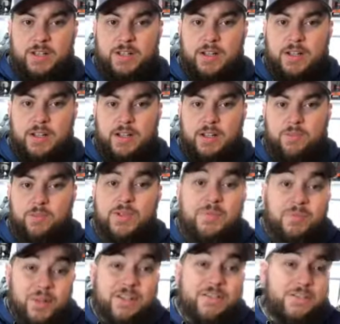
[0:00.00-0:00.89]
When
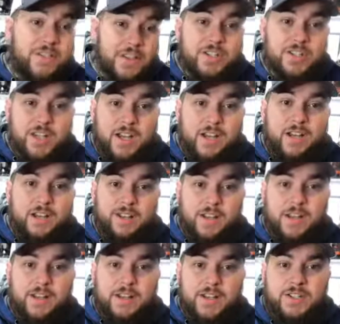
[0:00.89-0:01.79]
you put a finish on it,
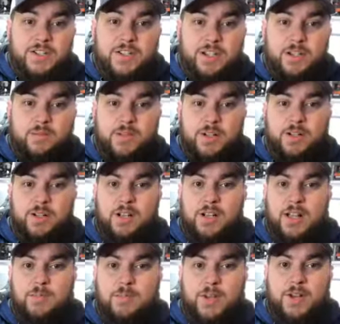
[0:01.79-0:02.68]
it'll get a nice sheen, but it'll
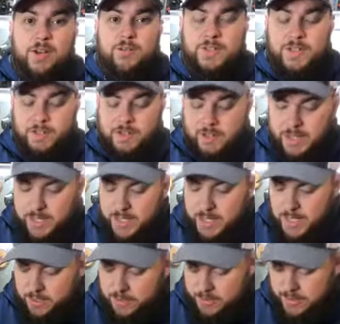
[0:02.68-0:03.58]
look a lot better once you clean it
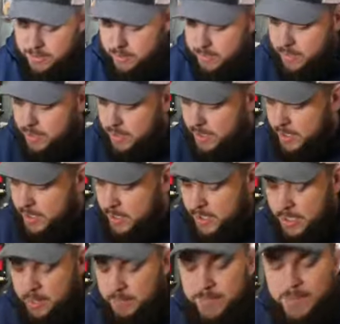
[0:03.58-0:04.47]
out. So
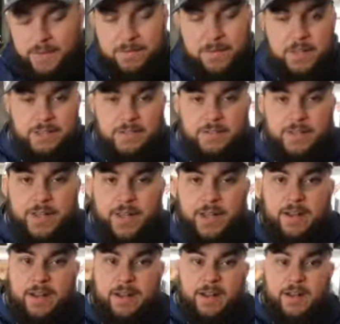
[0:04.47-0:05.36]
definitely do
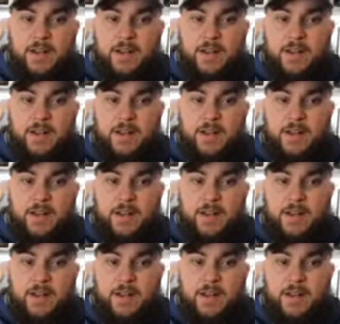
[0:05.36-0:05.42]
that.